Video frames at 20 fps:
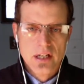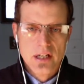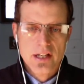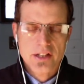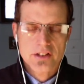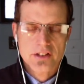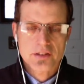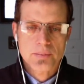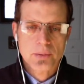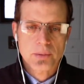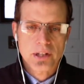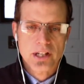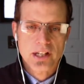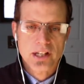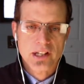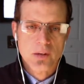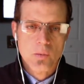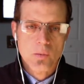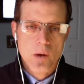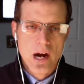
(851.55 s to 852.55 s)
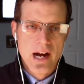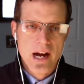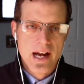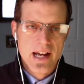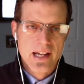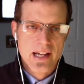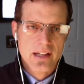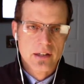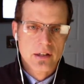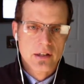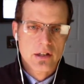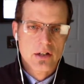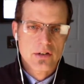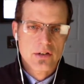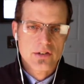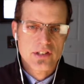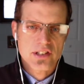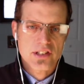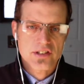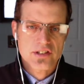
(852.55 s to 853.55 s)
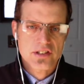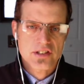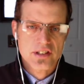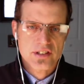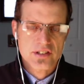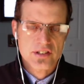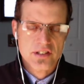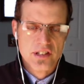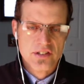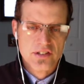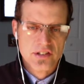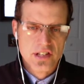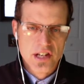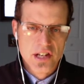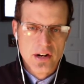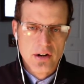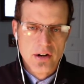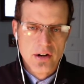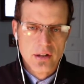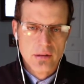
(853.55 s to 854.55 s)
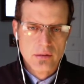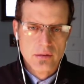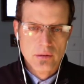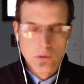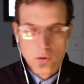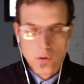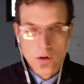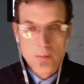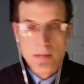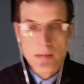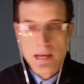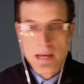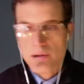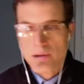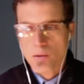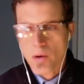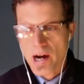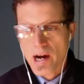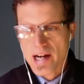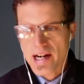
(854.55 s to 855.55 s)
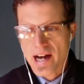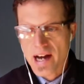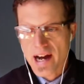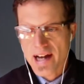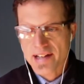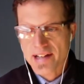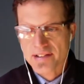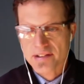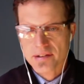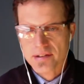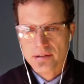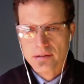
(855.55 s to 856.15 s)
explaining why Odysseus is a hero, or maybe why not.